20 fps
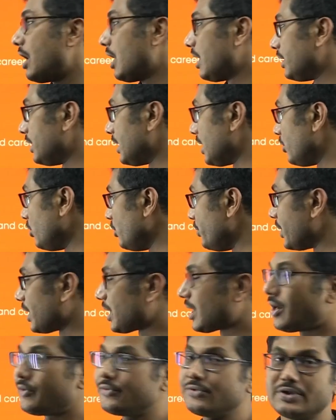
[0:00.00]
there will be a
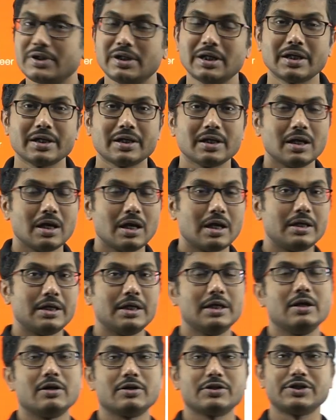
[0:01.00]
counselor.
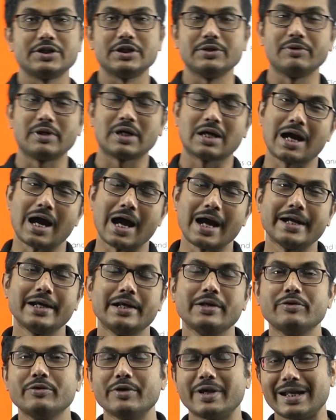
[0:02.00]
He or she will guide
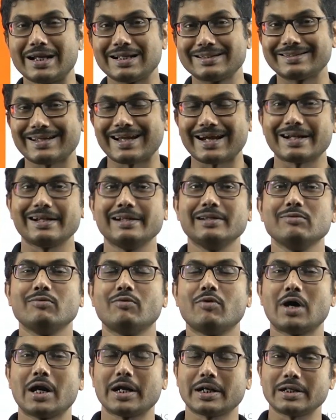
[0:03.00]
you exactly
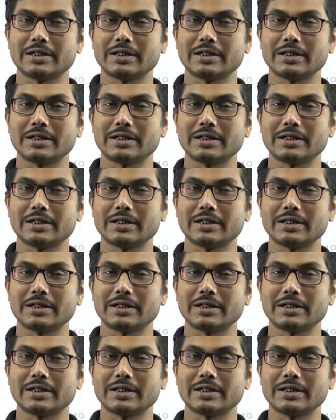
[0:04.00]
what